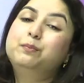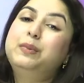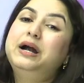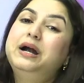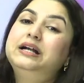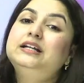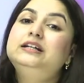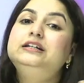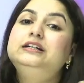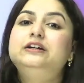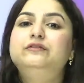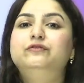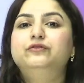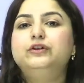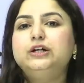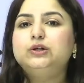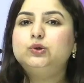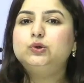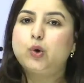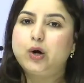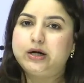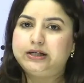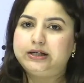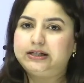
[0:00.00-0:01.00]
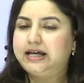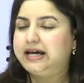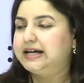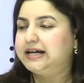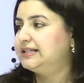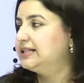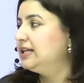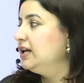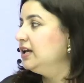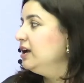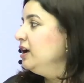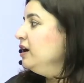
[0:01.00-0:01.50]
but in different
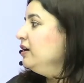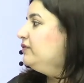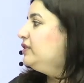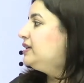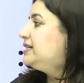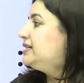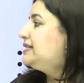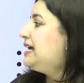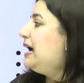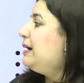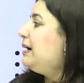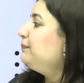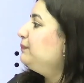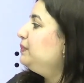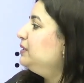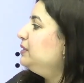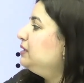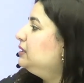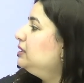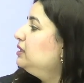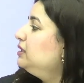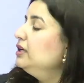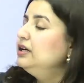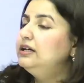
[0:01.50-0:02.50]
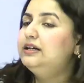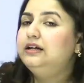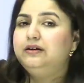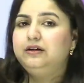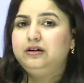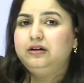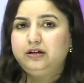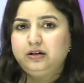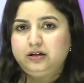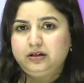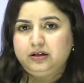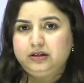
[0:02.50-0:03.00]
contexts. For example,
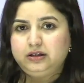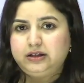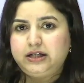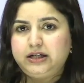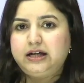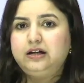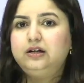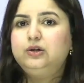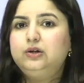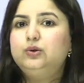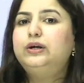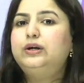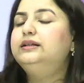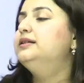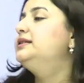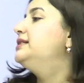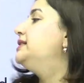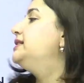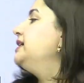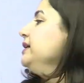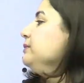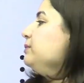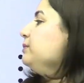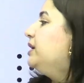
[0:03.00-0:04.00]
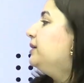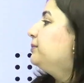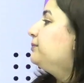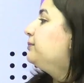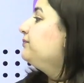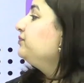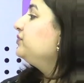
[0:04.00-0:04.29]
take a look at this statement.